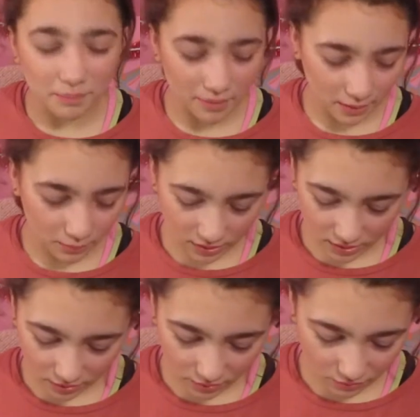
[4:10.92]

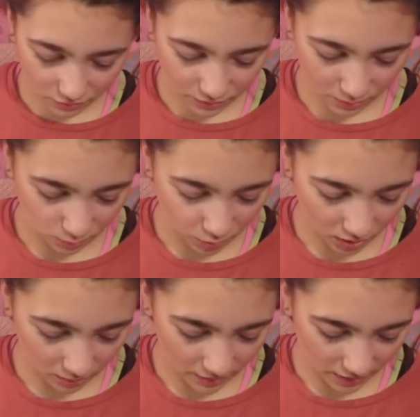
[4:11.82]
pigmented from what
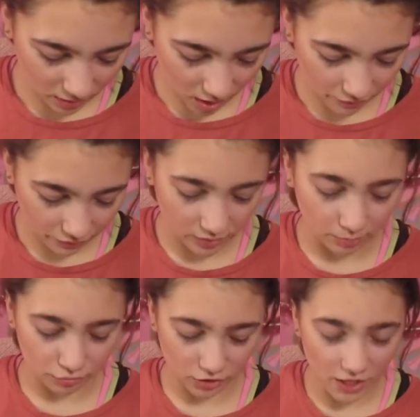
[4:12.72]
I'm getting off of the
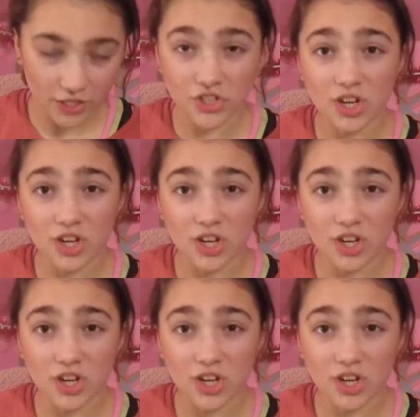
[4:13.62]
brush.